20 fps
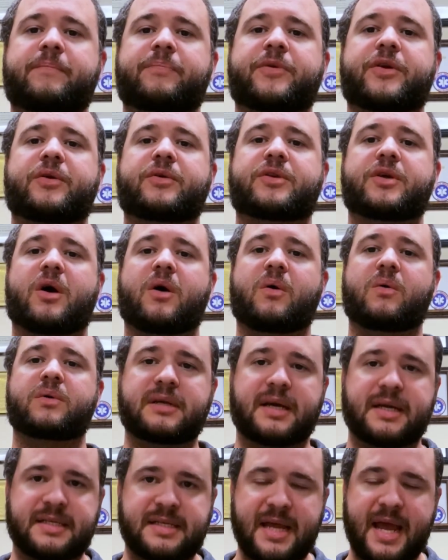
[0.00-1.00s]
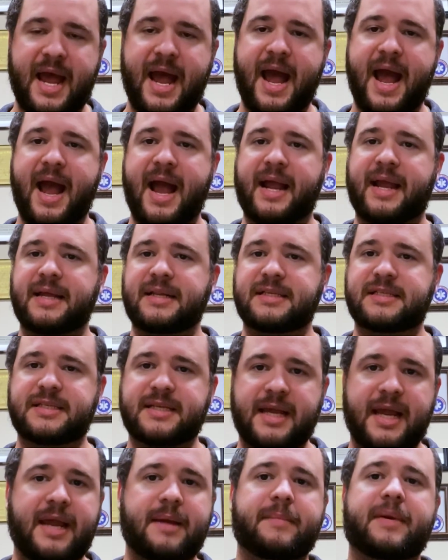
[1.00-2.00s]
You don't attack and
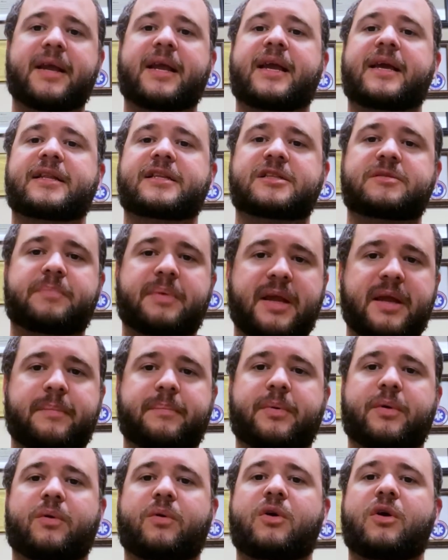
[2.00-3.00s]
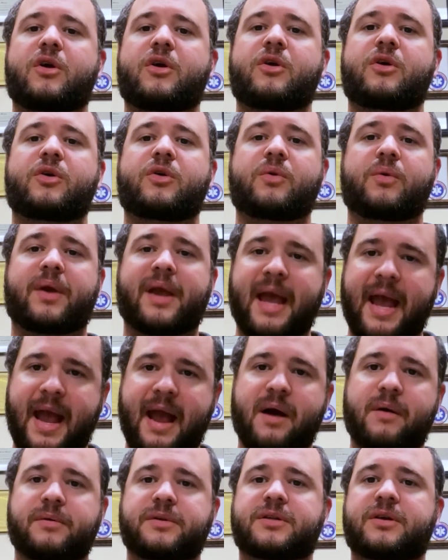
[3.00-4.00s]
scheme against people who
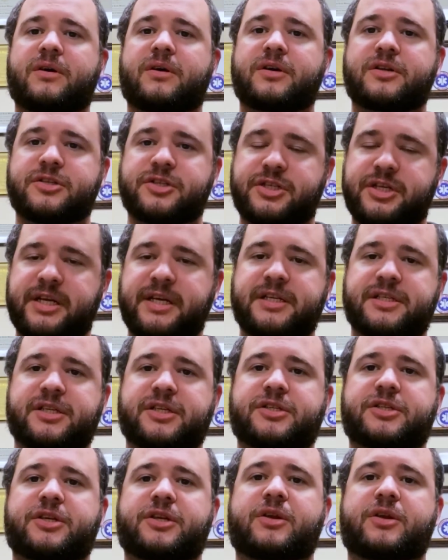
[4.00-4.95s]
count on Jesus.